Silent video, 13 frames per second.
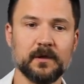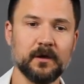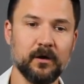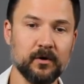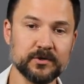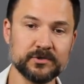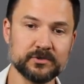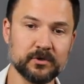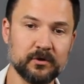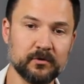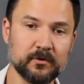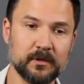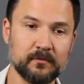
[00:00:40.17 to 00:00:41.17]

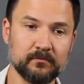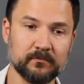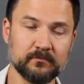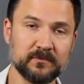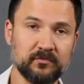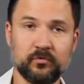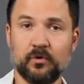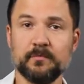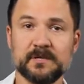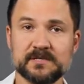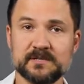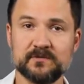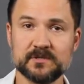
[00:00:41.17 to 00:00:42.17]
Also,
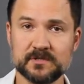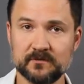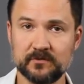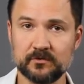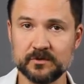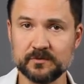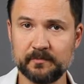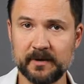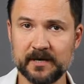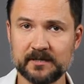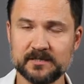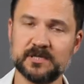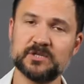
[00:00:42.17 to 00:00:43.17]
deformities of the cervical
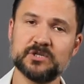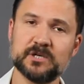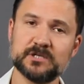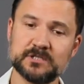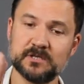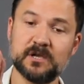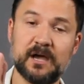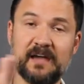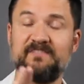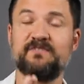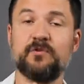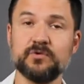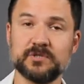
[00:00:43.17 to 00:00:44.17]
spine such as
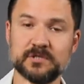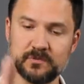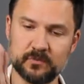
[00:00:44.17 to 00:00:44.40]
kyphosis,